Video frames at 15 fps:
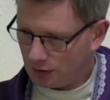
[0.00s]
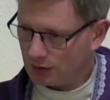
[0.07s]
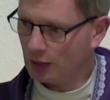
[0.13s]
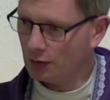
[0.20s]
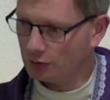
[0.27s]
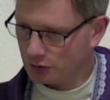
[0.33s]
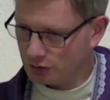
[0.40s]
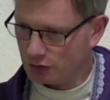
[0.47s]
How
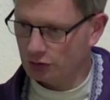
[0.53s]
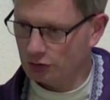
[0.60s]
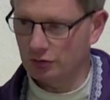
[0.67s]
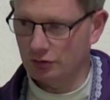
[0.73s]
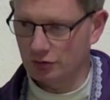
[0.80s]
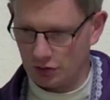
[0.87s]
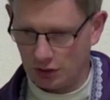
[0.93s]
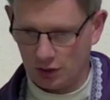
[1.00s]
are the
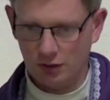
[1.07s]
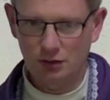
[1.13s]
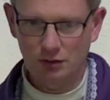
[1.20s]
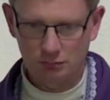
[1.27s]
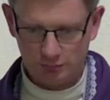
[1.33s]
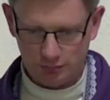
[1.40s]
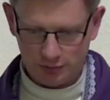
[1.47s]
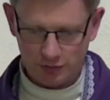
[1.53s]
children, John
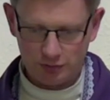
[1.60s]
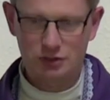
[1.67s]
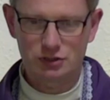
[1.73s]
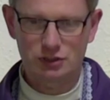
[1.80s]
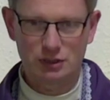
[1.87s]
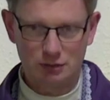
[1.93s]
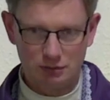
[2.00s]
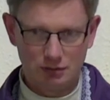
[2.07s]
and Patricia,
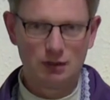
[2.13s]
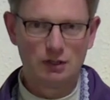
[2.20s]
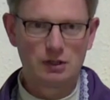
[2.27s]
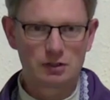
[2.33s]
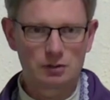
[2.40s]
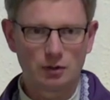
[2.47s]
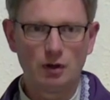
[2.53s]
and so on?